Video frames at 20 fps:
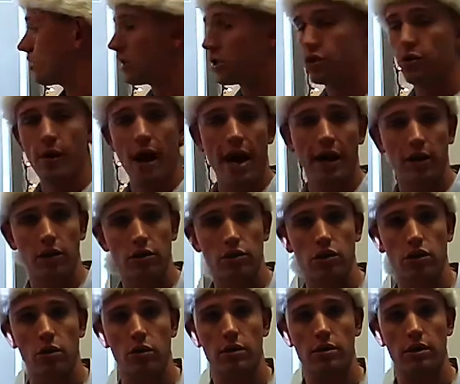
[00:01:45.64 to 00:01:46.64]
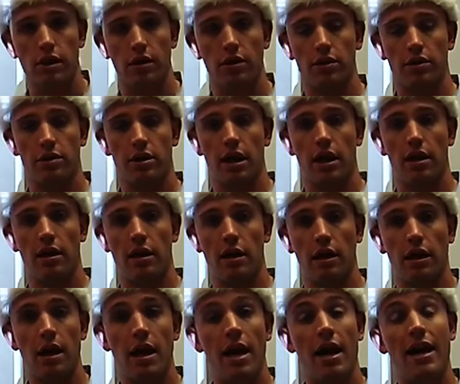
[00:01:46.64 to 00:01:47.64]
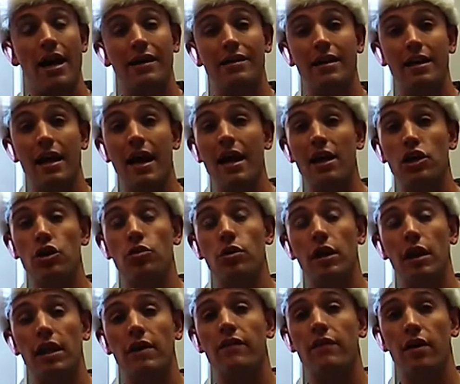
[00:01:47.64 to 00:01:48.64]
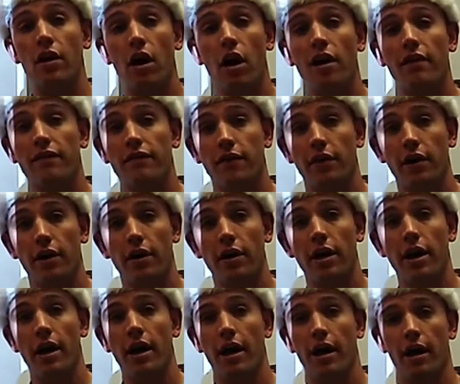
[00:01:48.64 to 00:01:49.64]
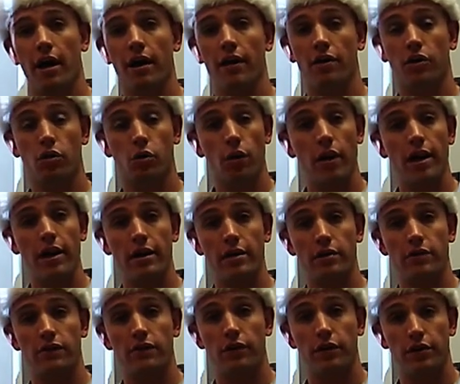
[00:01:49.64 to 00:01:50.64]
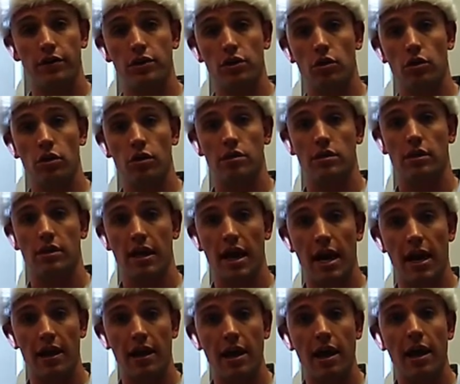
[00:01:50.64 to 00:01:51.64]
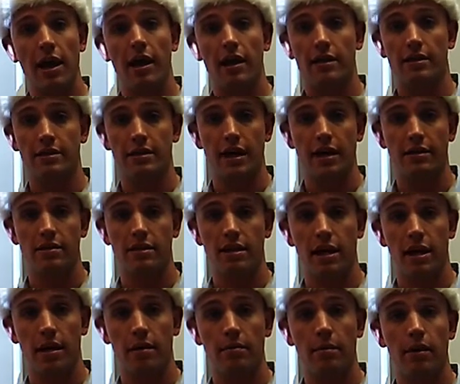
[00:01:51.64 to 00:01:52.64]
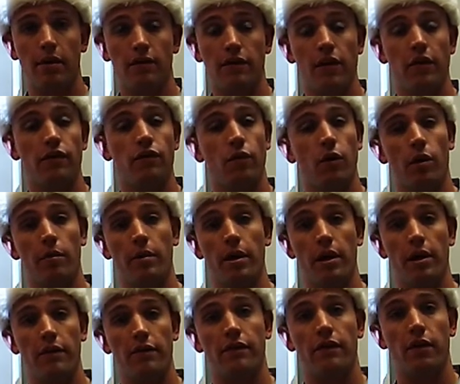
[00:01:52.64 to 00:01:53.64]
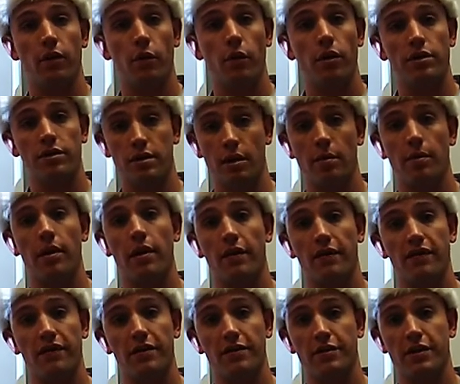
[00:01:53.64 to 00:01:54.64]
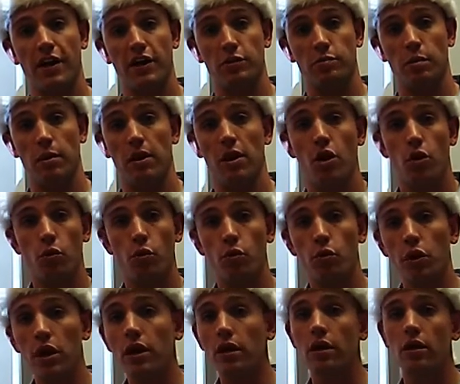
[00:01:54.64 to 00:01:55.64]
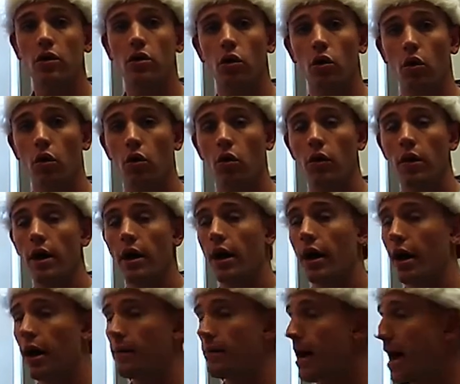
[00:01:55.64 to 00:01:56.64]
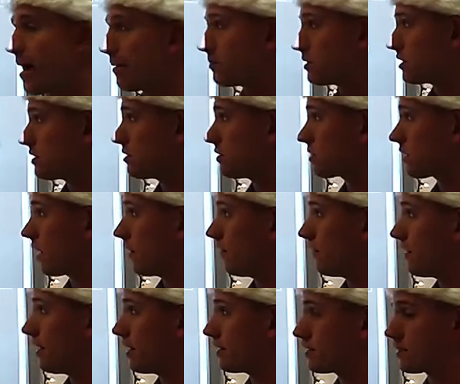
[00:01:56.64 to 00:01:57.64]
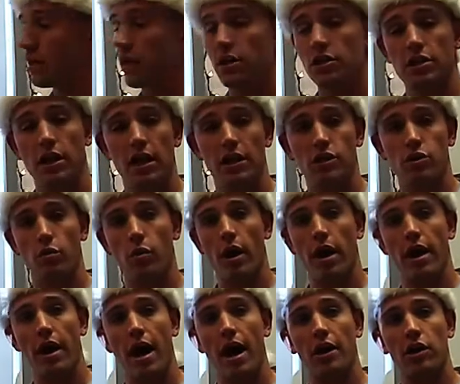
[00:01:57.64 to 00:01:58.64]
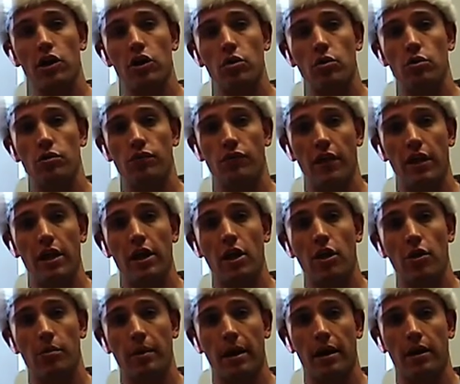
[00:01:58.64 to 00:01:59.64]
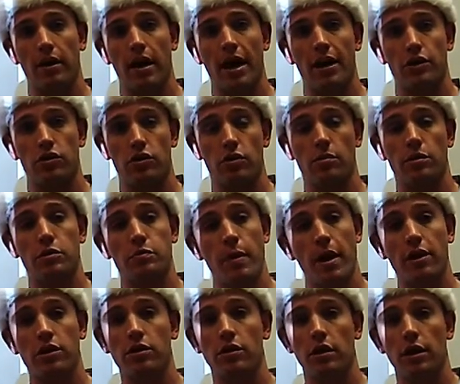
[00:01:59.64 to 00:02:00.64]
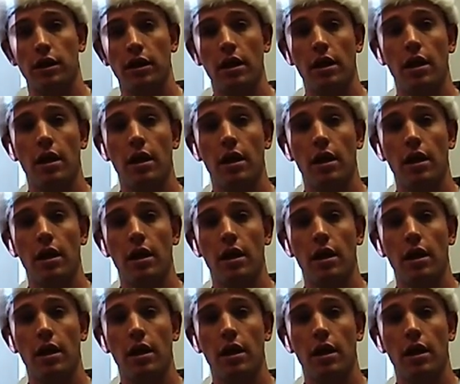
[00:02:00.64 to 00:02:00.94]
can track your students' understanding. And at the end, you can even offer a quiz for the students to take and assess them via formative or summative assessment. Really cool app. Just discovered this. It's going to change the way I use video in my classroom, especially